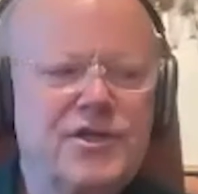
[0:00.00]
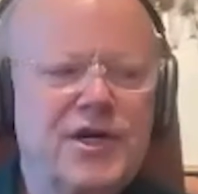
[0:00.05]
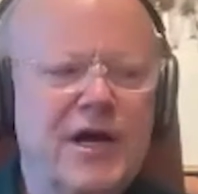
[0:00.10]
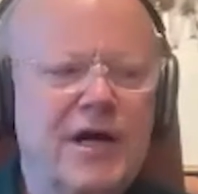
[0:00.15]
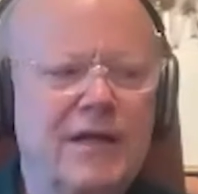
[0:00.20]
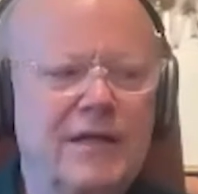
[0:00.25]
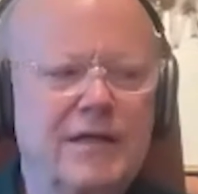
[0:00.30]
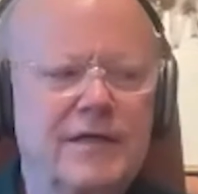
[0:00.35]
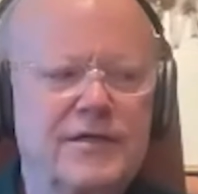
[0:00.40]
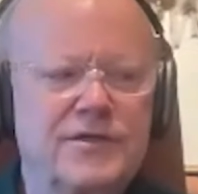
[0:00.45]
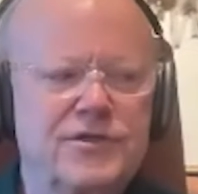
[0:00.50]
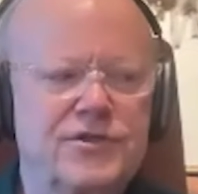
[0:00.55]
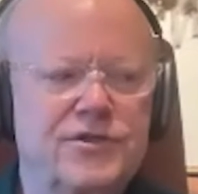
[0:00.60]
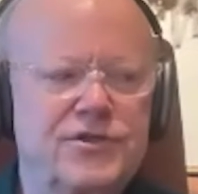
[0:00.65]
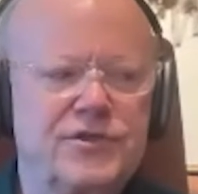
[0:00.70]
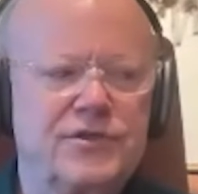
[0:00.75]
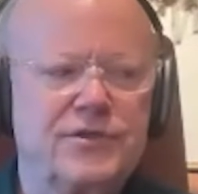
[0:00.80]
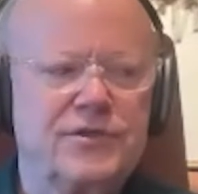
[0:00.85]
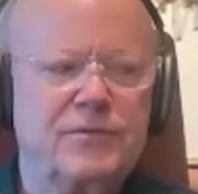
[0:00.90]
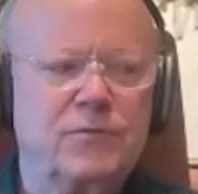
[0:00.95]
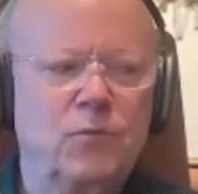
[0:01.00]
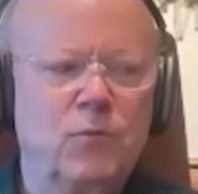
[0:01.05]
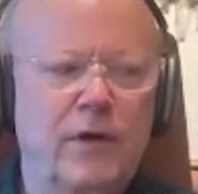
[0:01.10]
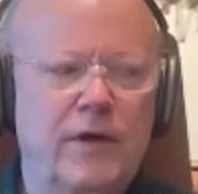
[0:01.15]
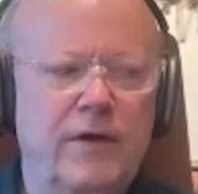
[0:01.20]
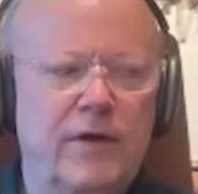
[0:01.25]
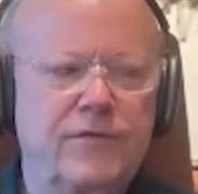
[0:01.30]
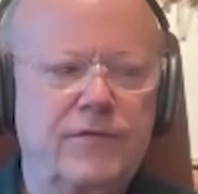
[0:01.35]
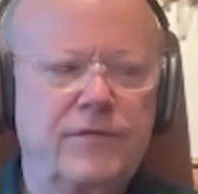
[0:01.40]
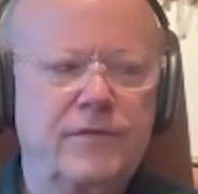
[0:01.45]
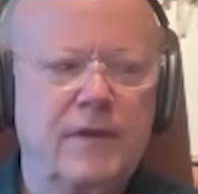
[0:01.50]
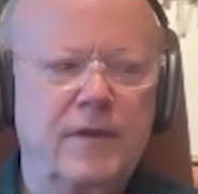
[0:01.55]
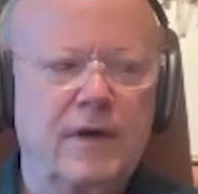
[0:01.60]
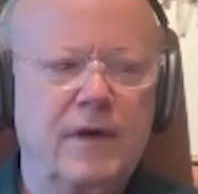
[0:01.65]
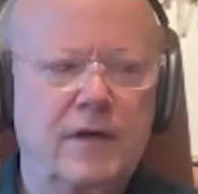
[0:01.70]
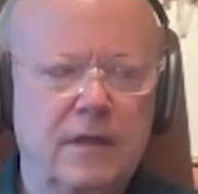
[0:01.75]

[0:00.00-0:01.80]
challenge with a